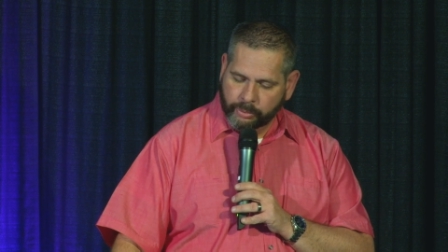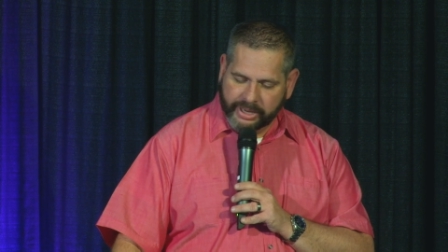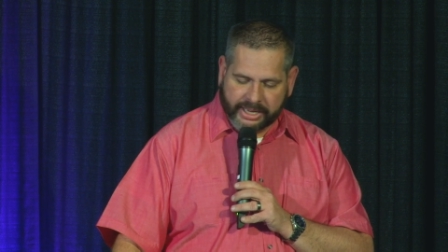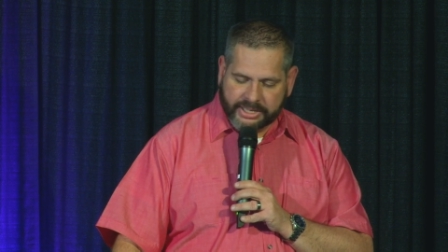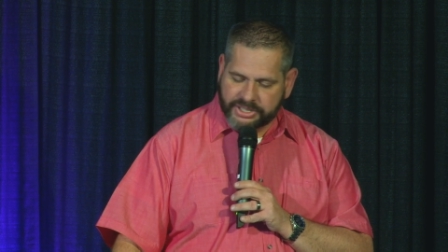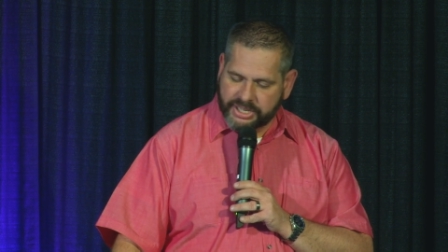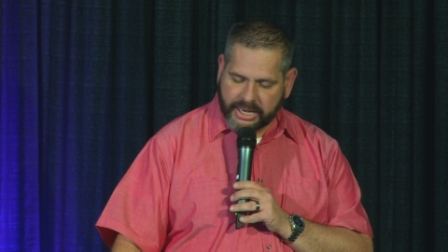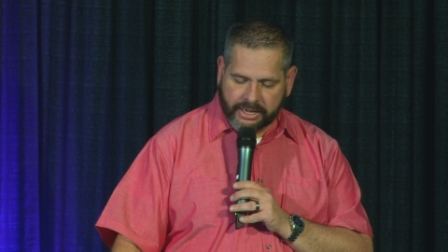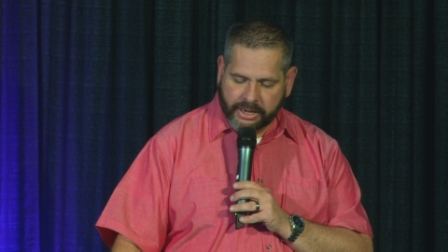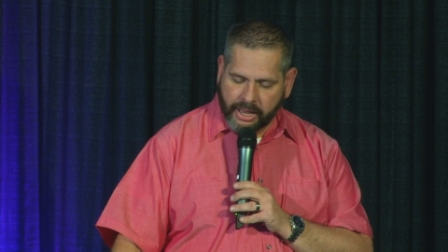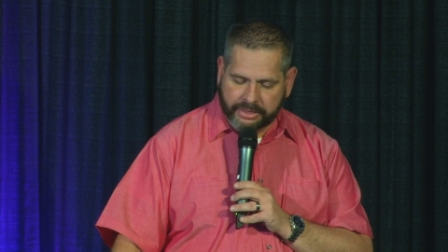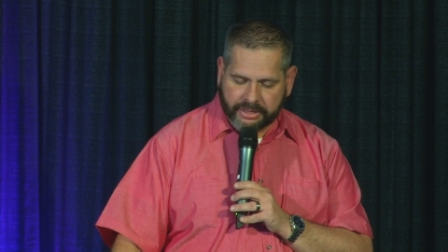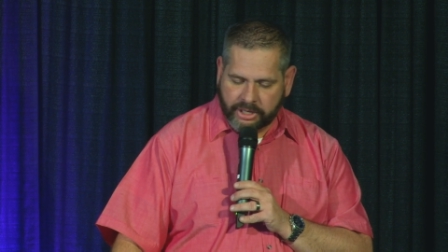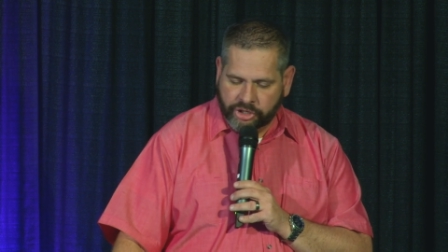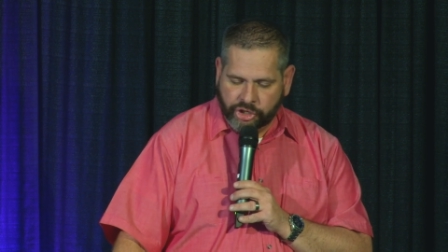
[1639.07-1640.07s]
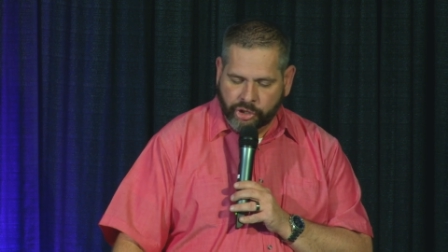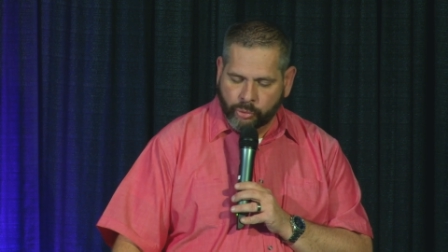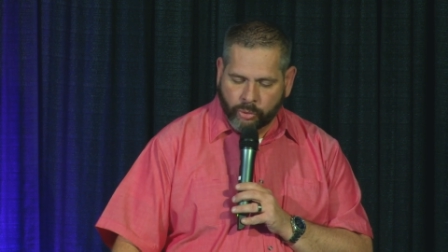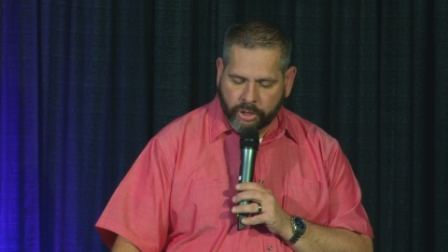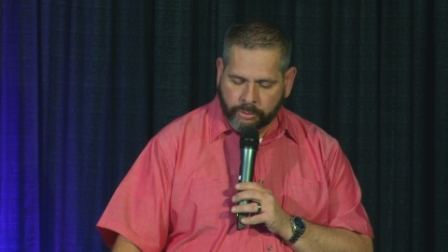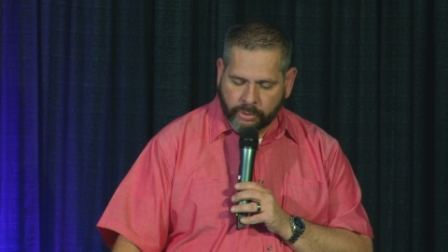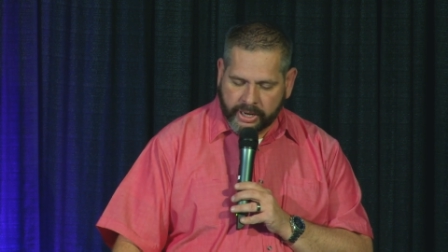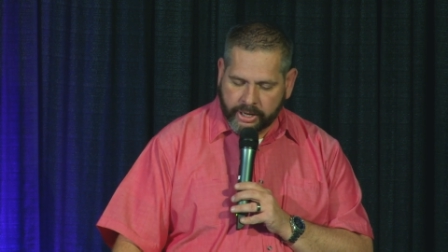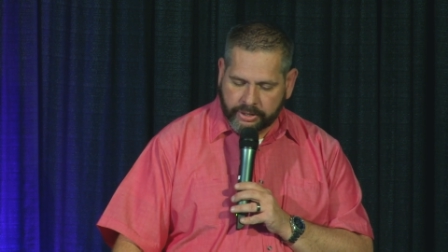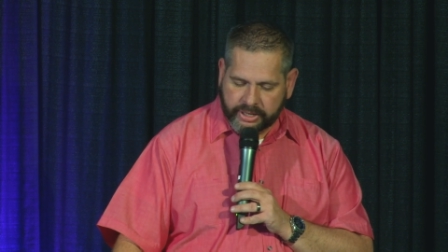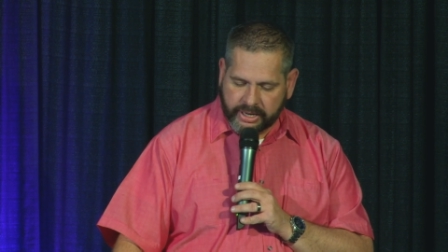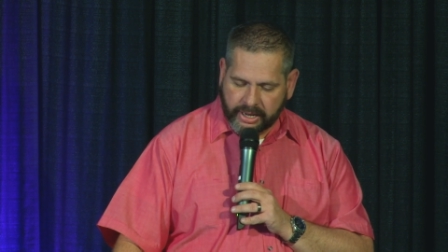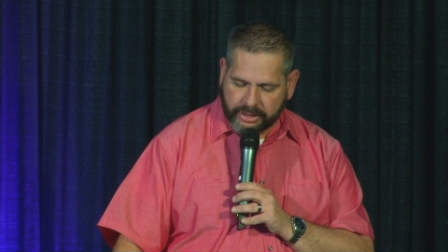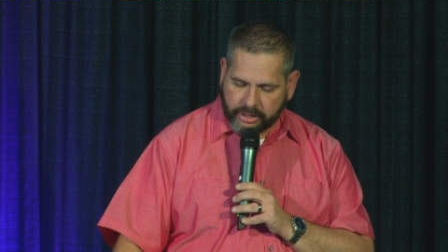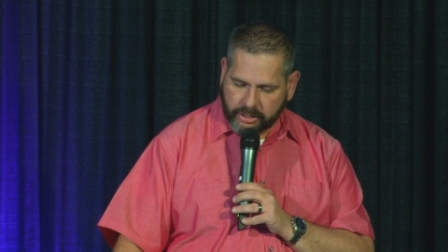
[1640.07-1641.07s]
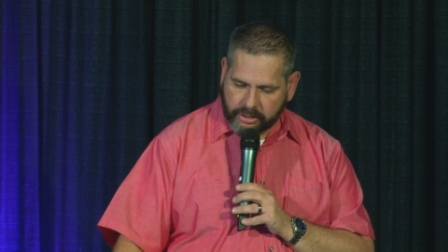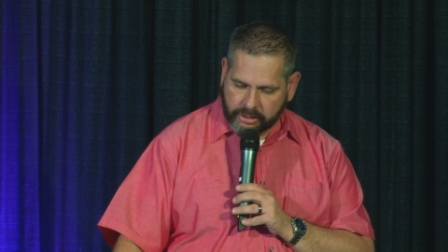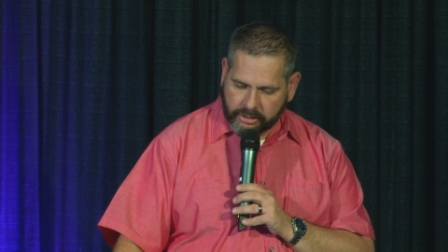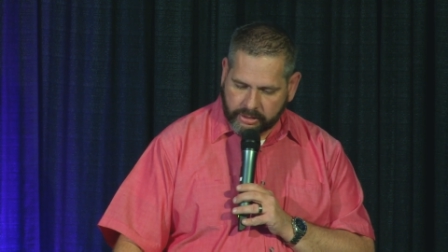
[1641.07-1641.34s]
We can say nothing to you one way or the other.